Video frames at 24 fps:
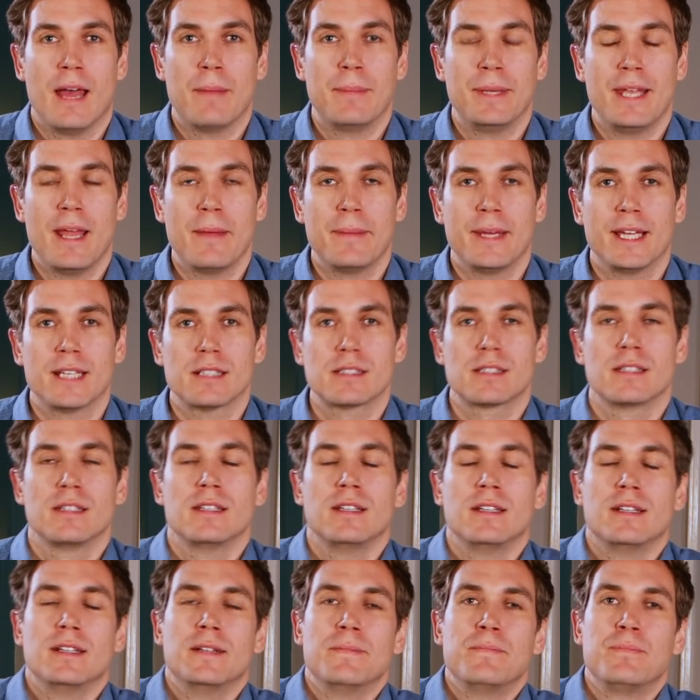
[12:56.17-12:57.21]
epidemics,
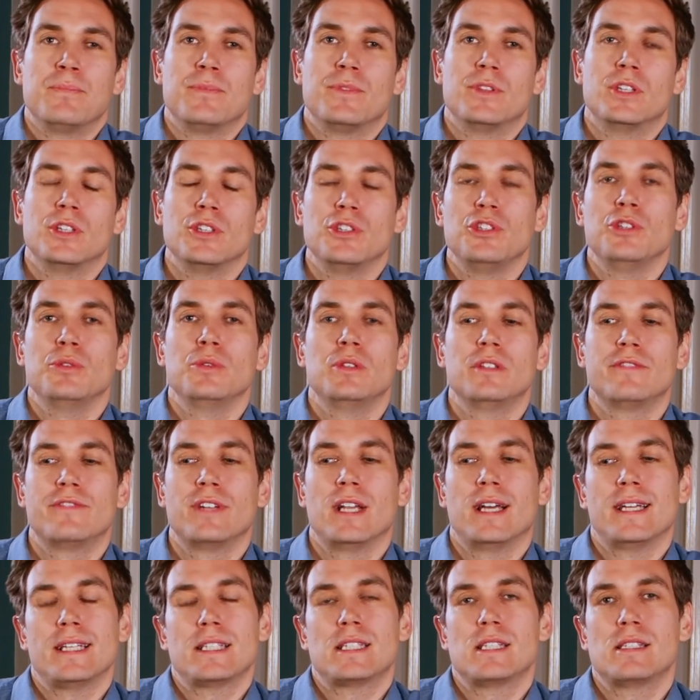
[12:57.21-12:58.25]
that you would have
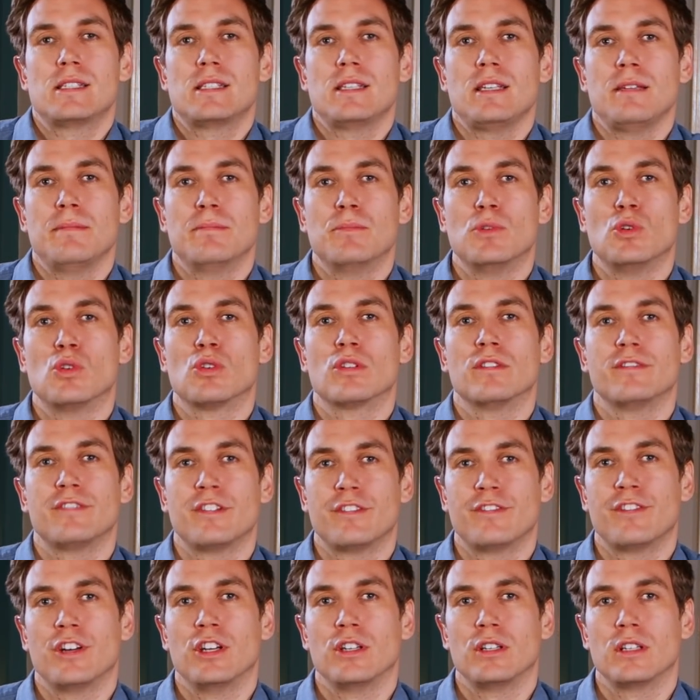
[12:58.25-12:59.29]
liked to see more of
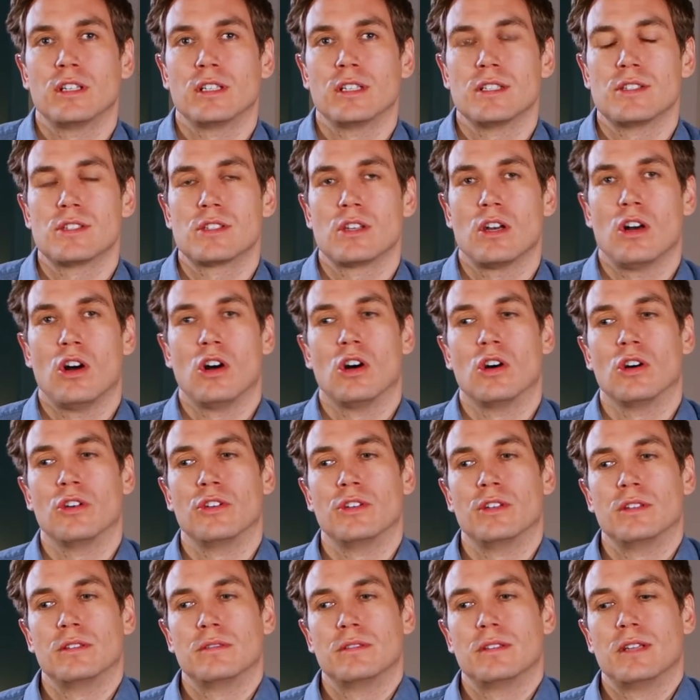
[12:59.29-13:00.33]
a focus
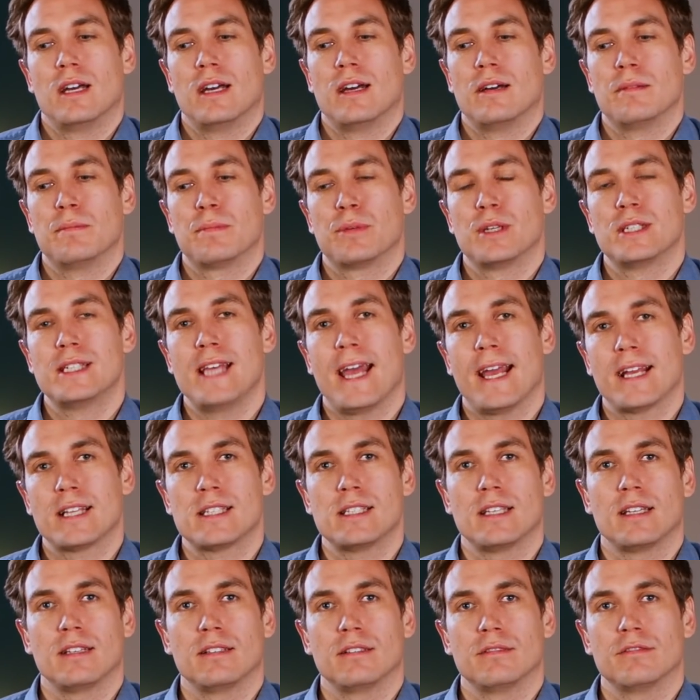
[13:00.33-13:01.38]
on
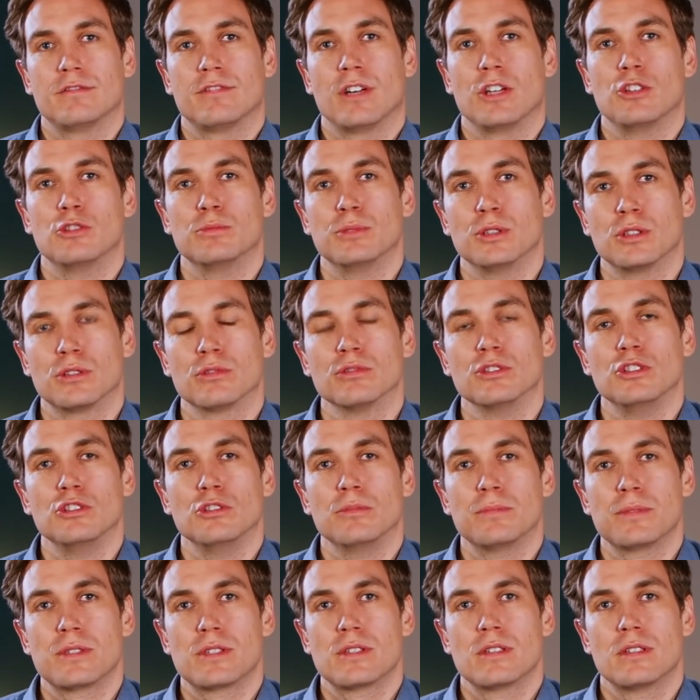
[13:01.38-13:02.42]
protecting vulnerable
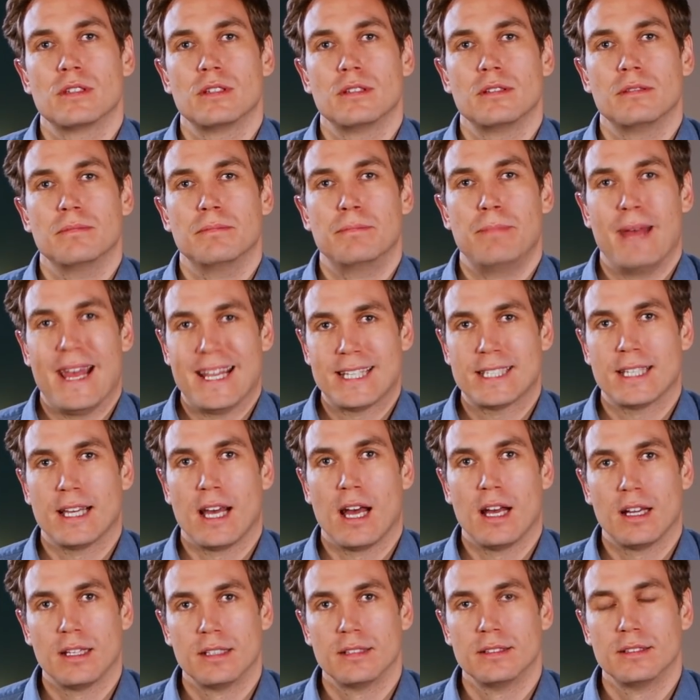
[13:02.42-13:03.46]
groups
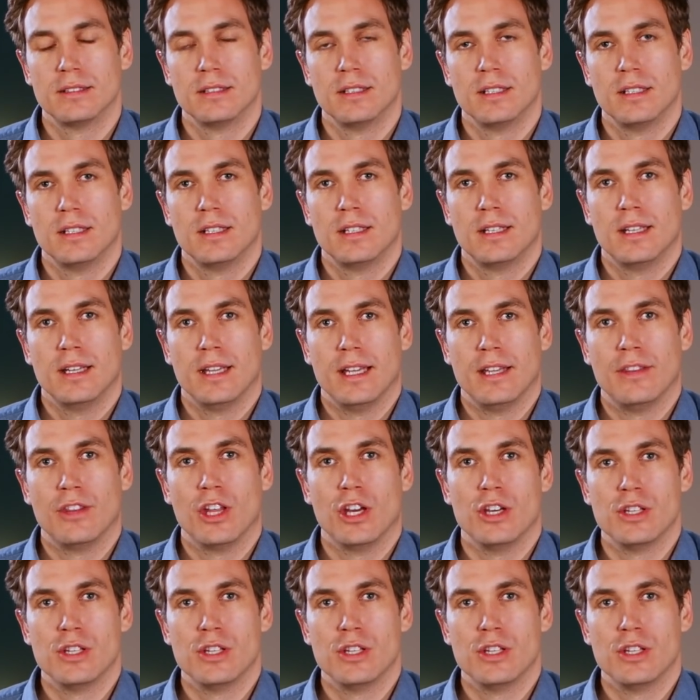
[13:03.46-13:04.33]
better in